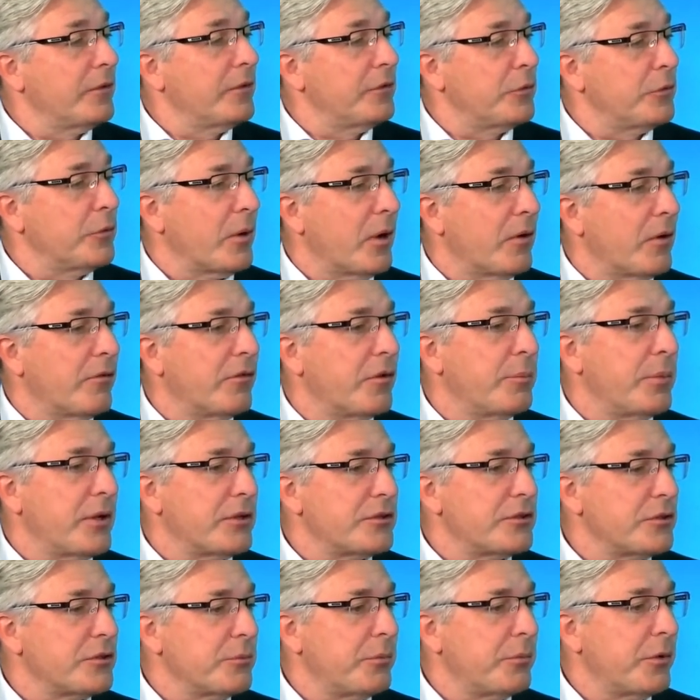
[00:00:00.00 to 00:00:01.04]
to our
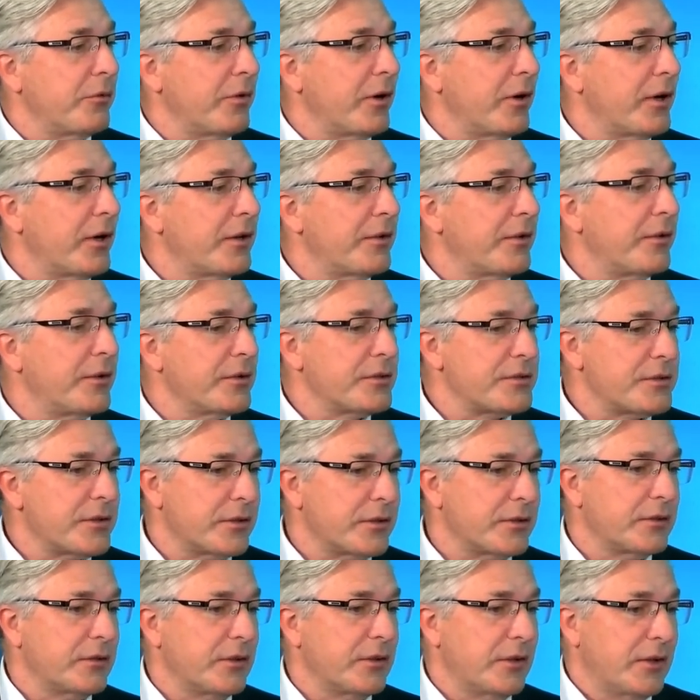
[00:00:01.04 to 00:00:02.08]
pension providers
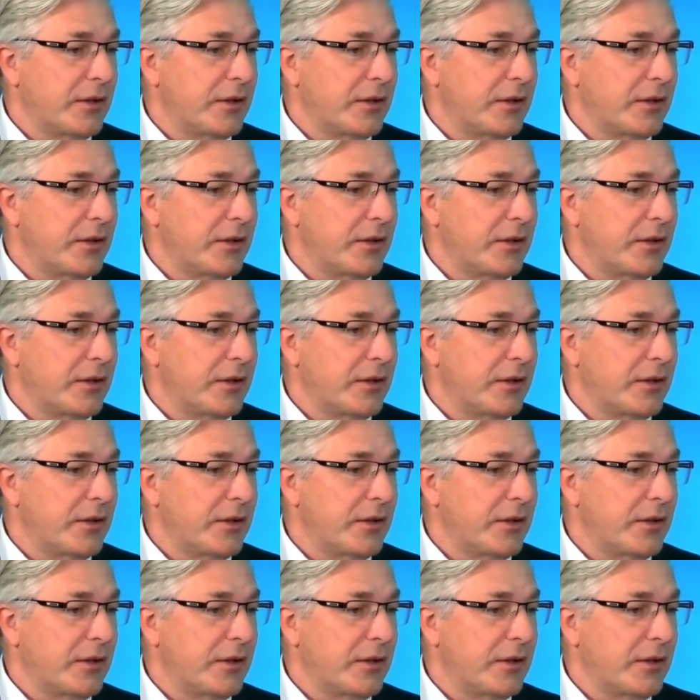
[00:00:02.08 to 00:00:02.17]
and